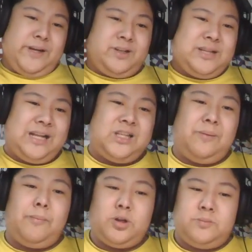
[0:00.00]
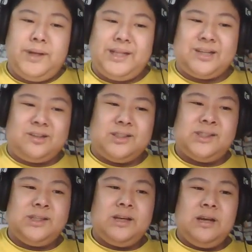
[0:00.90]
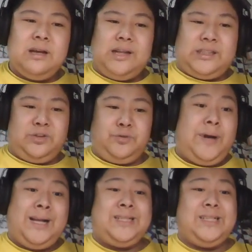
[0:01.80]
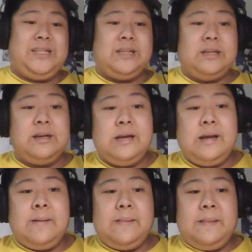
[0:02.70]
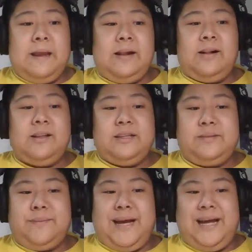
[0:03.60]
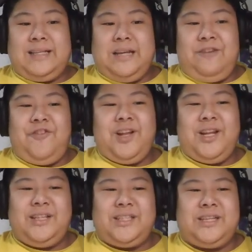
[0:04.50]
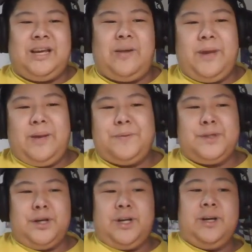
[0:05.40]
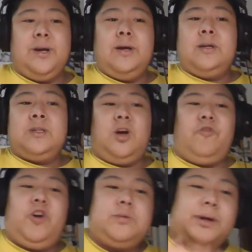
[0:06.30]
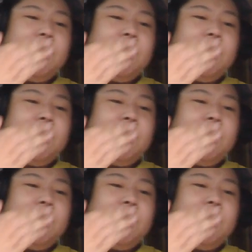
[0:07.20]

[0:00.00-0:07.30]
stats than most mythicals, like Jirachi. And all these masks. I feel like this is going to be absurd. So first we're going to